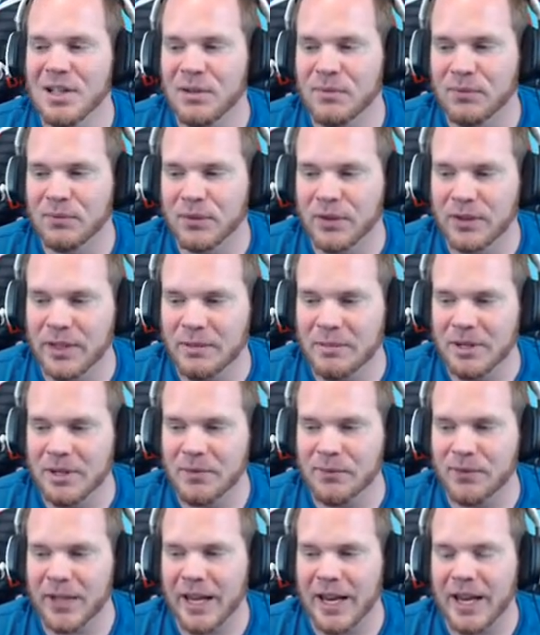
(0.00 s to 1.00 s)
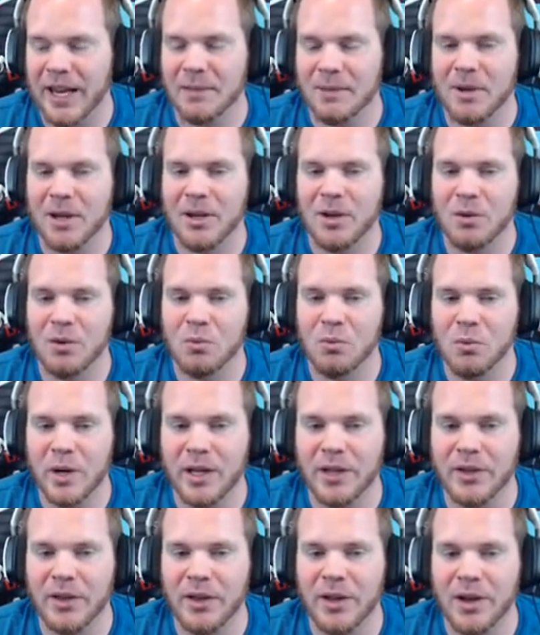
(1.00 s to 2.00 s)
Liberty Flam
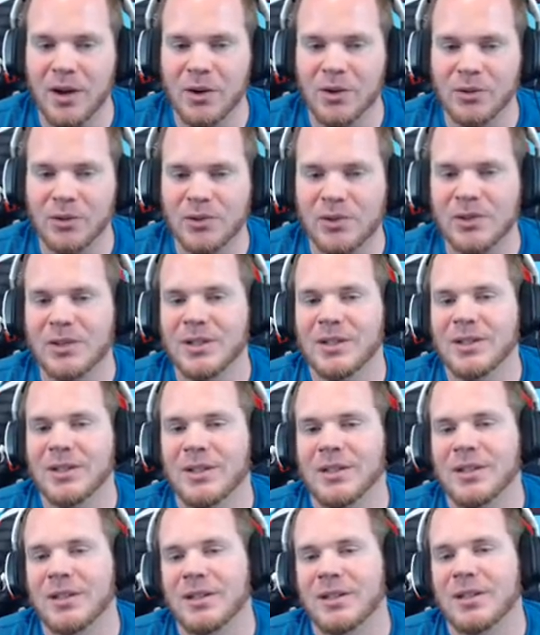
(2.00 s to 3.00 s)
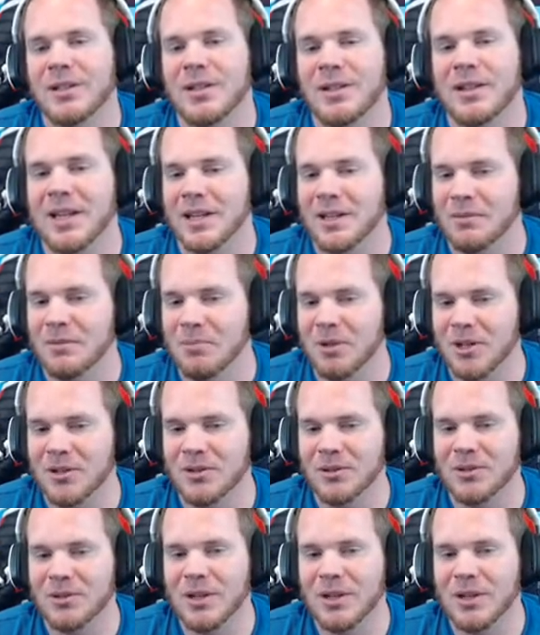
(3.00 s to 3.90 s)
with the host. Thank you, my dude.